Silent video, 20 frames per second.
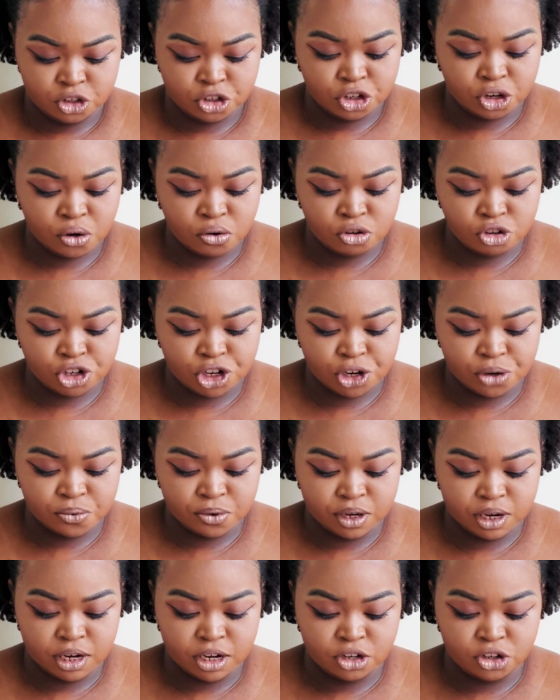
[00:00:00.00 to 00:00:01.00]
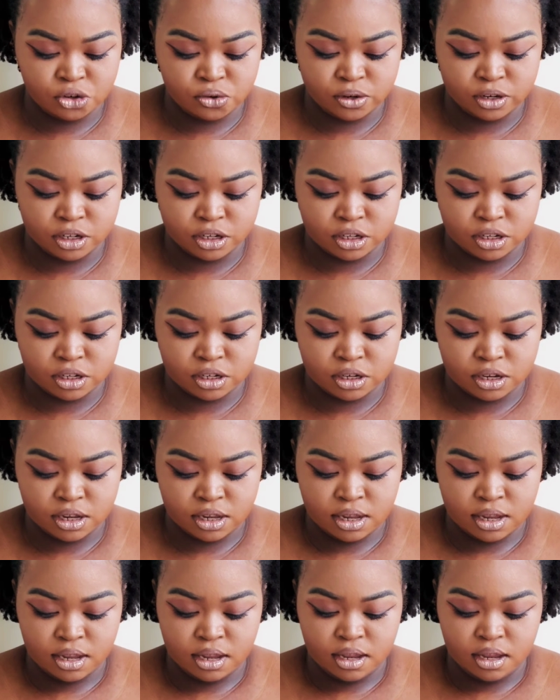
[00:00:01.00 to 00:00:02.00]
Show genuine interest
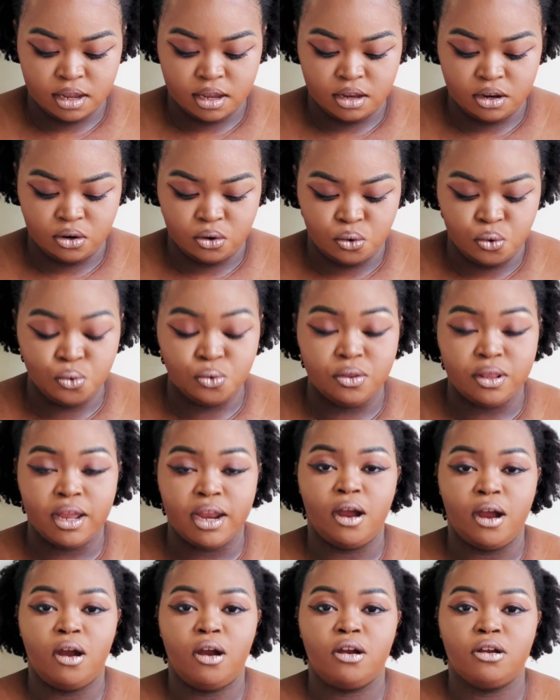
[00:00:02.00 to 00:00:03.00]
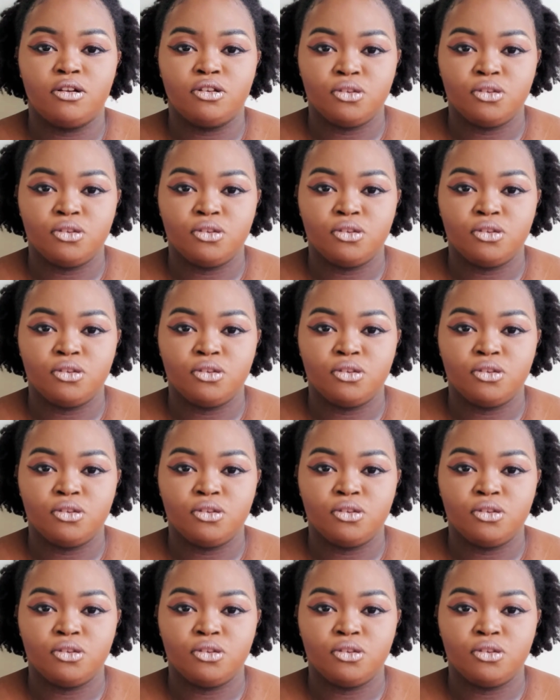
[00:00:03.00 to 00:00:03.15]
in who they are.